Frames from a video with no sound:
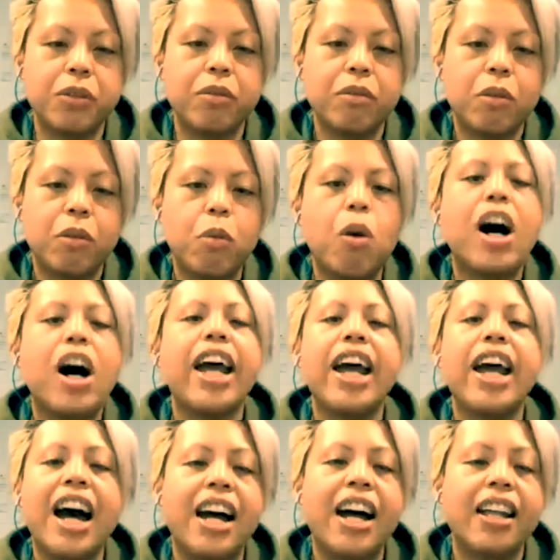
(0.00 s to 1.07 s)
Why
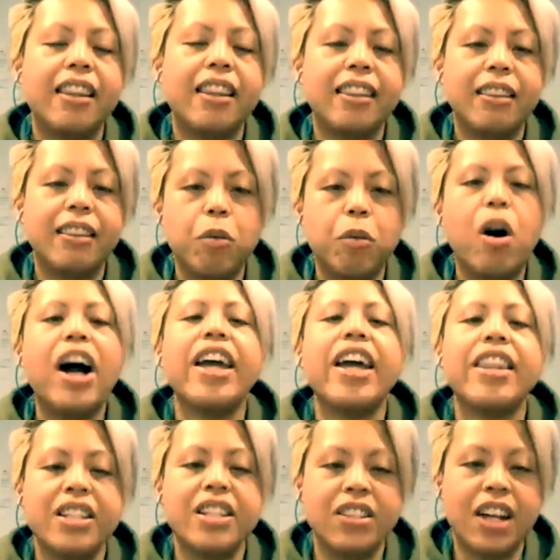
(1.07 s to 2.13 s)
are they
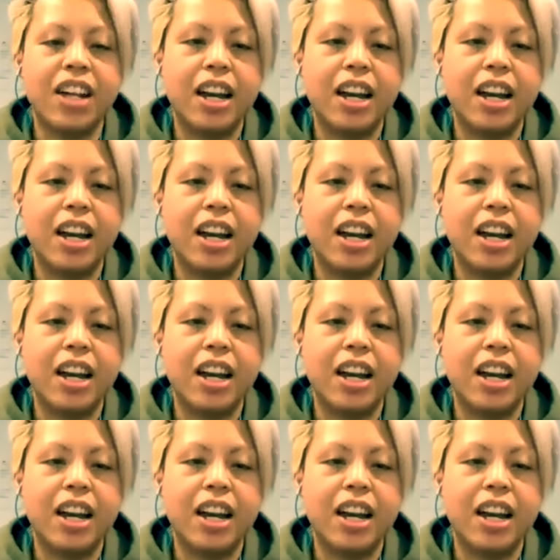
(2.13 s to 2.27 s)
stuck?